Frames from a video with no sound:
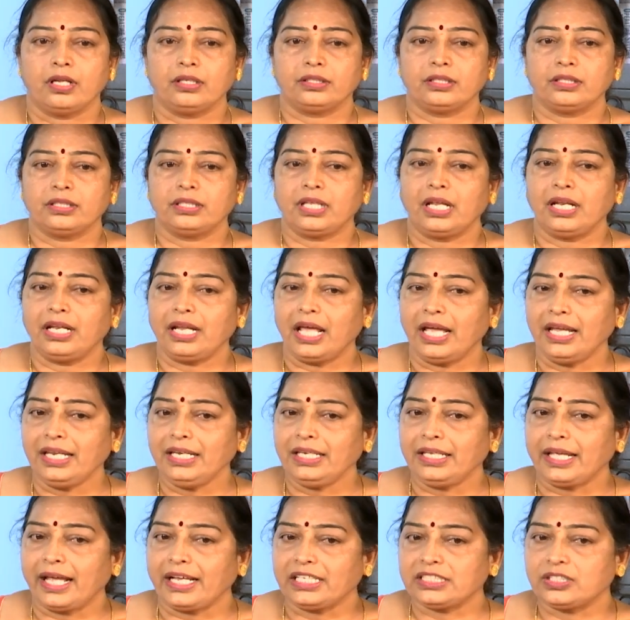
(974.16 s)
The line
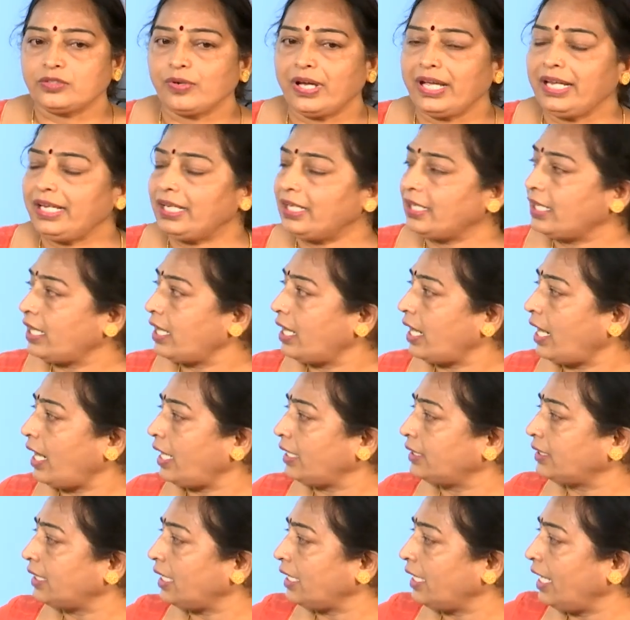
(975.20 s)
XY
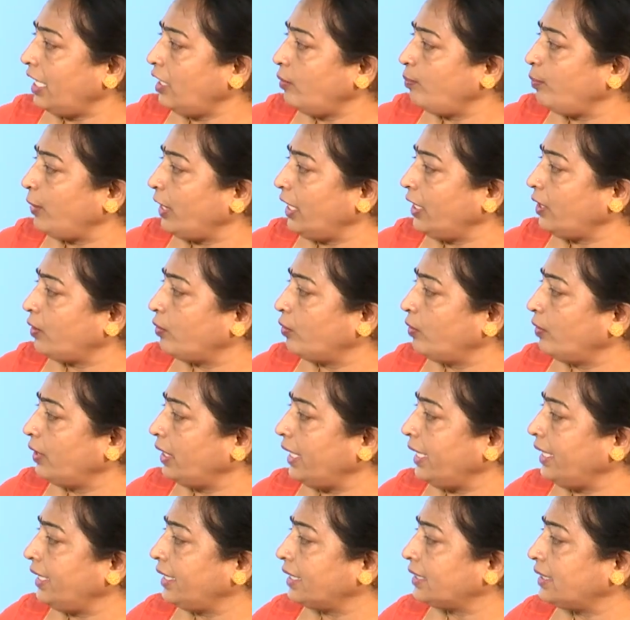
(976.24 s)
and the line PQ
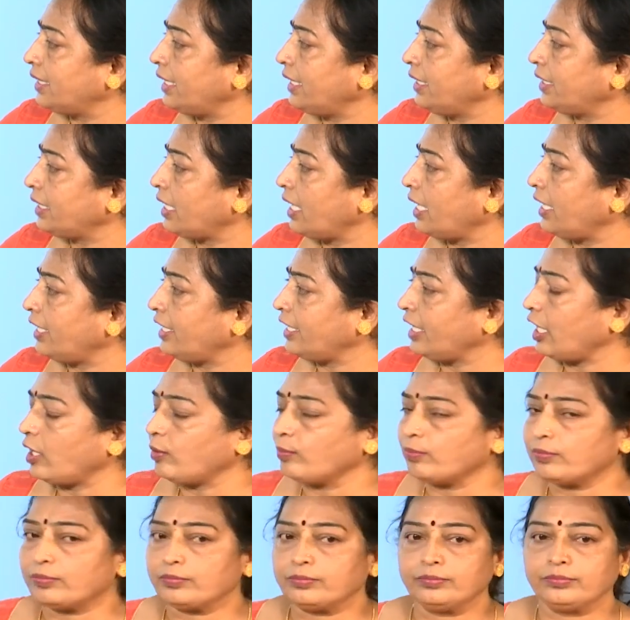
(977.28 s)
intersect at
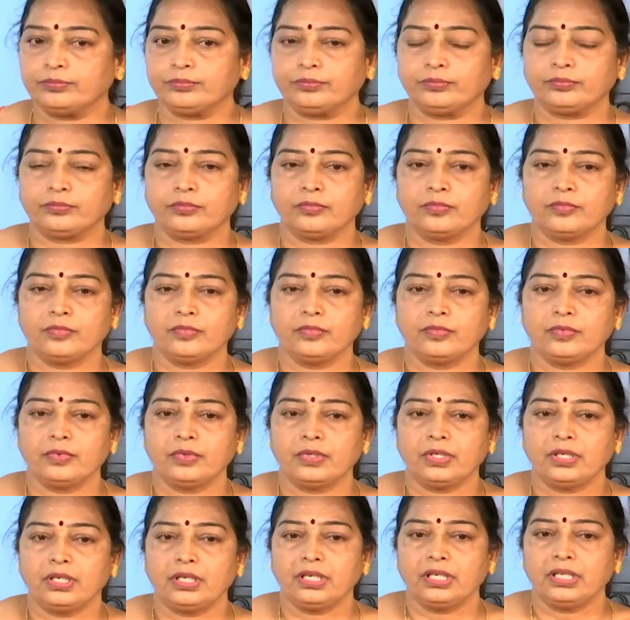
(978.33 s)
M.
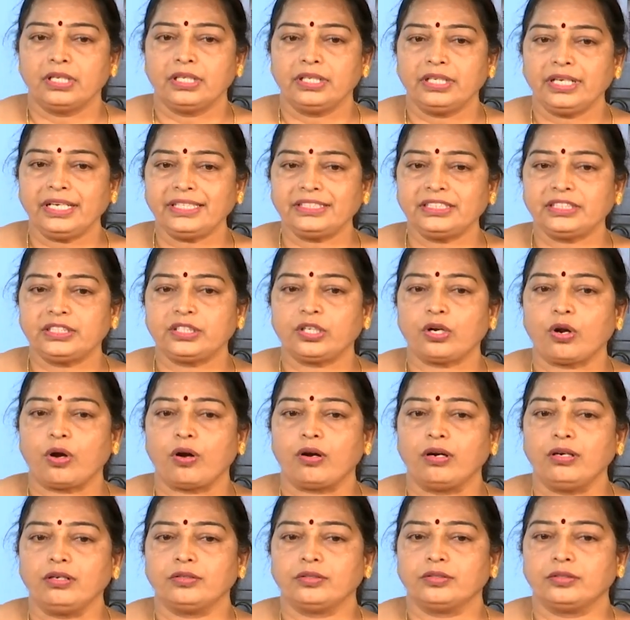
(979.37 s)
Let us
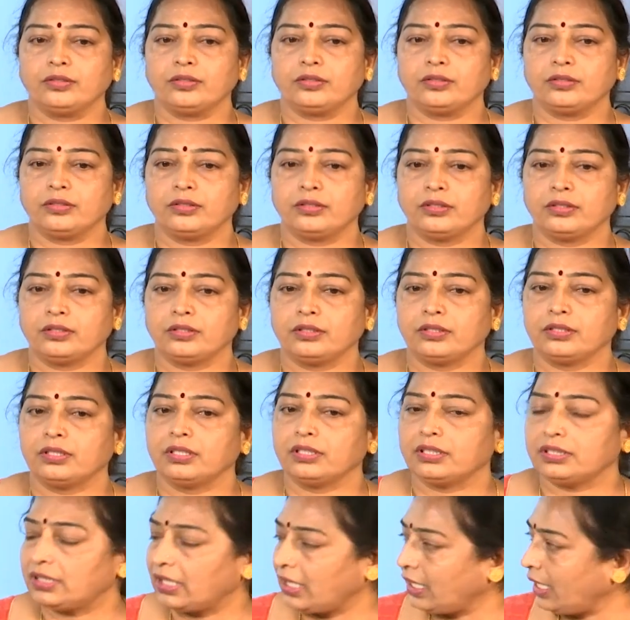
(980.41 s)
draw
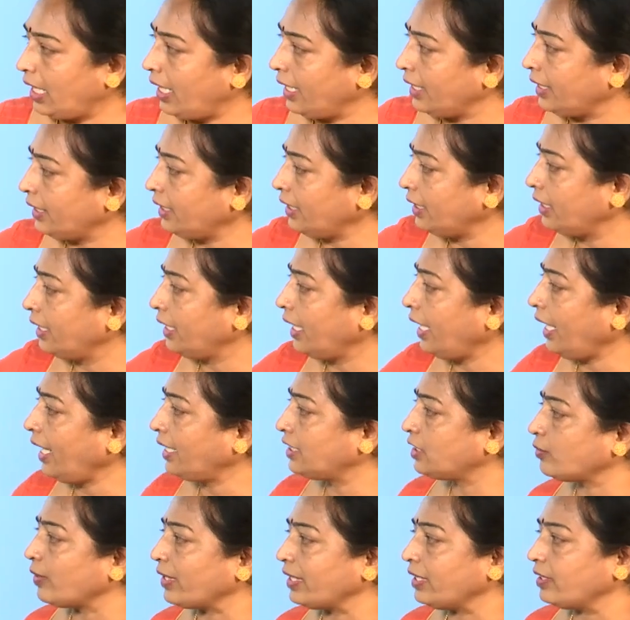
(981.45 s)
the line
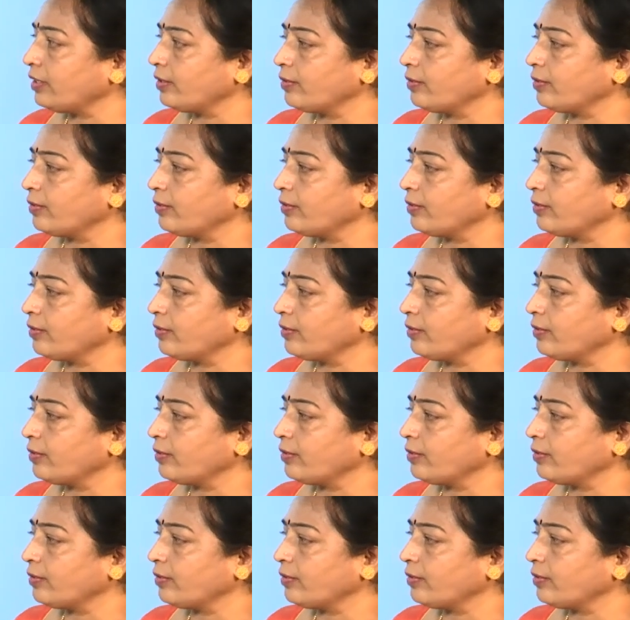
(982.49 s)
XY